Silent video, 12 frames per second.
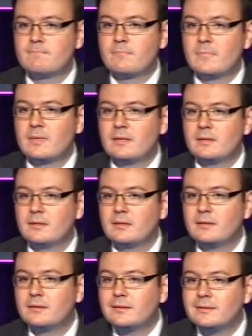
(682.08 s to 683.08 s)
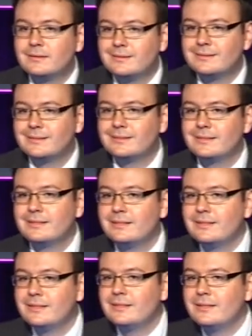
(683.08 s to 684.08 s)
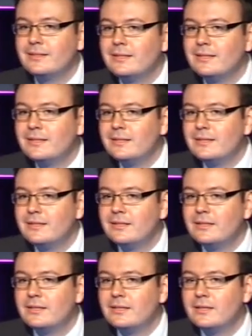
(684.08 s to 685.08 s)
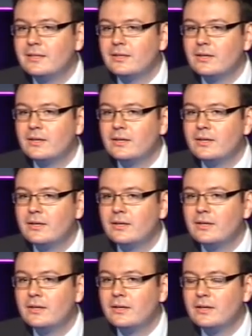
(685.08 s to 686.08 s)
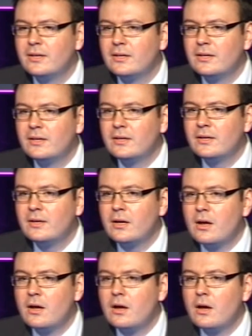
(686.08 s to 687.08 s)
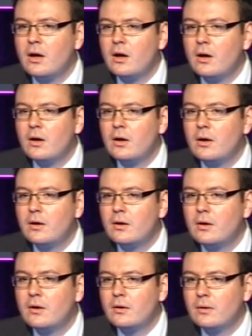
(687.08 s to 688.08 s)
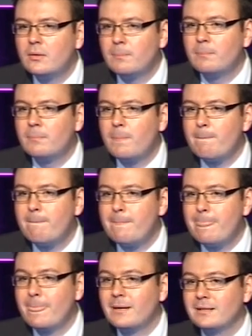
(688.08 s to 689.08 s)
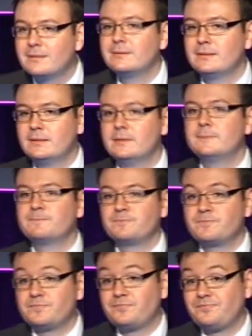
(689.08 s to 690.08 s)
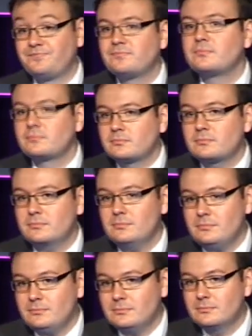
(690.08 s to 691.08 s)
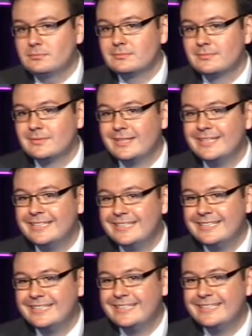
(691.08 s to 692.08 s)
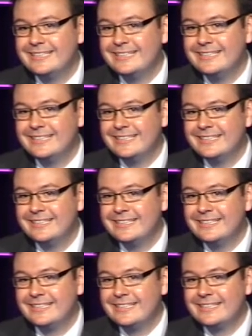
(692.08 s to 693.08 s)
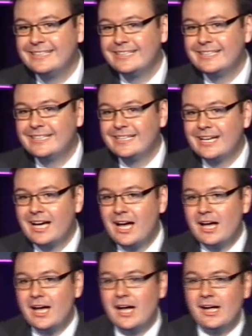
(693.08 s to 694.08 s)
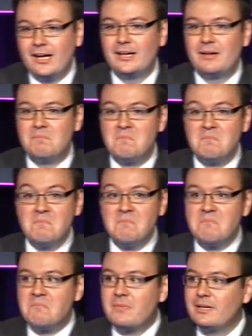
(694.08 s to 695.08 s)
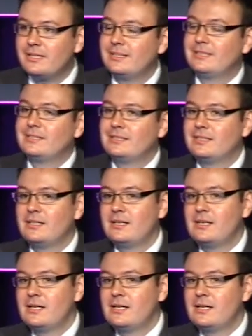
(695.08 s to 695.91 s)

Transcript: I'm just curious to know whether this would have any impact on wound repair, because we know lupus patients don't have problems, I think, with wound repair. So how do you tie this data with that? Or do you think it doesn't have any relevance?